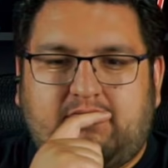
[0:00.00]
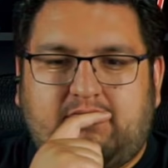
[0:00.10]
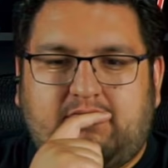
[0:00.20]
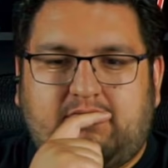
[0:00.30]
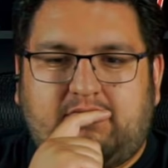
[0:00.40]

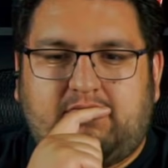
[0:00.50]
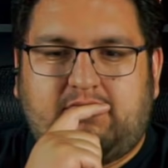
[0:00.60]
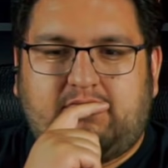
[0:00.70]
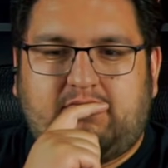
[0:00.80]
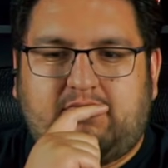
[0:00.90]

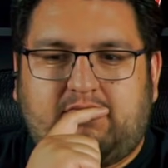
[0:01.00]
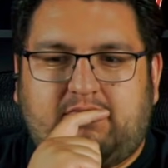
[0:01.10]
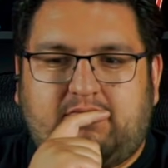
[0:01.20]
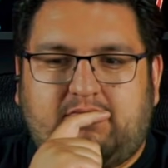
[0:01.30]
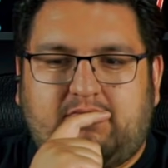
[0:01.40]

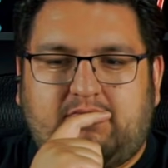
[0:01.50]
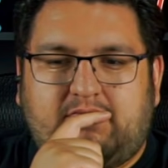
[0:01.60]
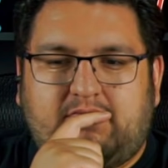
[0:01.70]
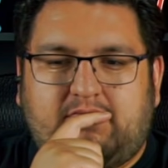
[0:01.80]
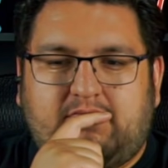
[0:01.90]

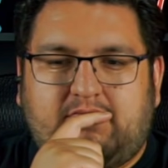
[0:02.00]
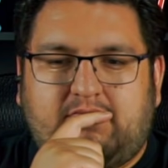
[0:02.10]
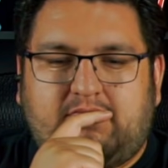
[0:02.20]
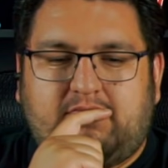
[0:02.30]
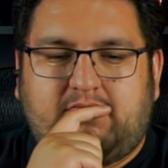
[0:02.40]

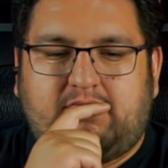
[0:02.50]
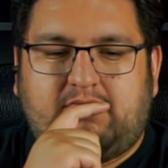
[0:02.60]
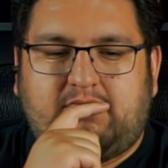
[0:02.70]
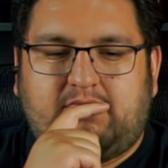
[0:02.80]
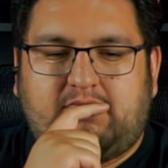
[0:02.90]

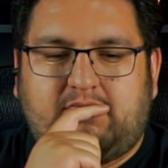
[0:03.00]
No words are spoken by the person on screen.